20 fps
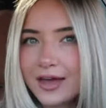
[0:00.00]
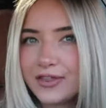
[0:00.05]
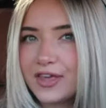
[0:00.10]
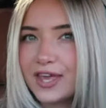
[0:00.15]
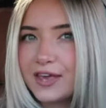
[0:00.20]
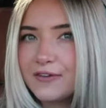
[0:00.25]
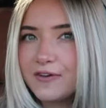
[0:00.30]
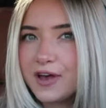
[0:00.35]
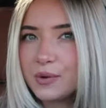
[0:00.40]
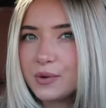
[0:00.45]
I
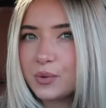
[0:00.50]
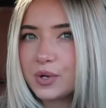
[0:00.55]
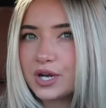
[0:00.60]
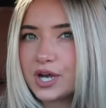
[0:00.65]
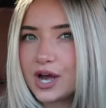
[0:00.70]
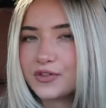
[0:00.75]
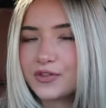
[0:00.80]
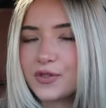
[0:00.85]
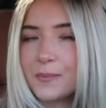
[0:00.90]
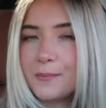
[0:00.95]
think if I would have
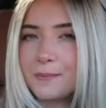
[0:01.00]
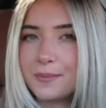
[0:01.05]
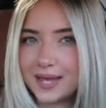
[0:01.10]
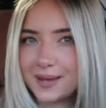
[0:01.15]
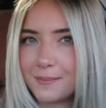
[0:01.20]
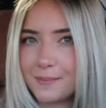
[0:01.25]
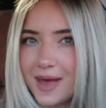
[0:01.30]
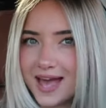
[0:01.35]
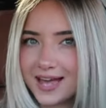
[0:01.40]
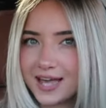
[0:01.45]
got the
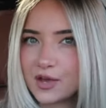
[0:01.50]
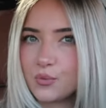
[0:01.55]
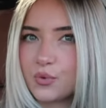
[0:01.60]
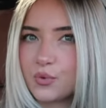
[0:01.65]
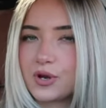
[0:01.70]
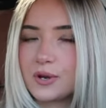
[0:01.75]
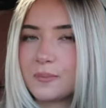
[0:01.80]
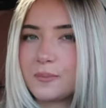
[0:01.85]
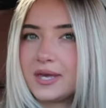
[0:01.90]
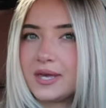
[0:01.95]
Big Mac, it
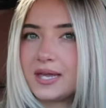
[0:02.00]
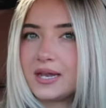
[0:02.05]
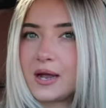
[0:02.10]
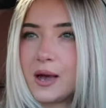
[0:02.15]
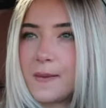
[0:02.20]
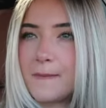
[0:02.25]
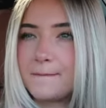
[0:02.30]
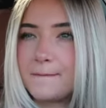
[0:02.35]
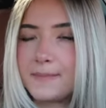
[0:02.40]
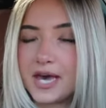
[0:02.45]
would have been
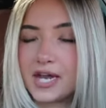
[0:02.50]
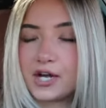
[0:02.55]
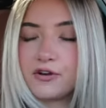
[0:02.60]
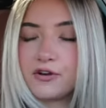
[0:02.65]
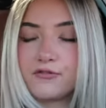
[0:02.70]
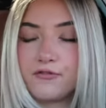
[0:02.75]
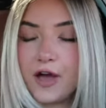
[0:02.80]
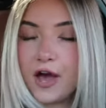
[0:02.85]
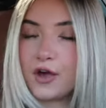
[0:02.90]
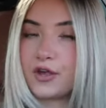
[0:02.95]
a
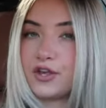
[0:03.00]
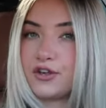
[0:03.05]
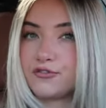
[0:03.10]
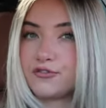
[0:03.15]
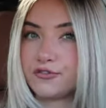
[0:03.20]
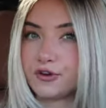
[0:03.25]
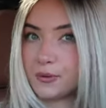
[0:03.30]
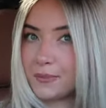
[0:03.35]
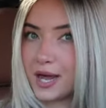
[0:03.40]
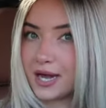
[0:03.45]
better value
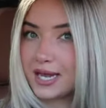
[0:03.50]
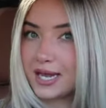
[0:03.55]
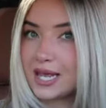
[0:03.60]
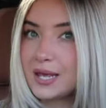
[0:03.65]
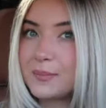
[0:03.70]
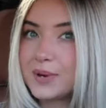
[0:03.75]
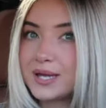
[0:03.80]
for money,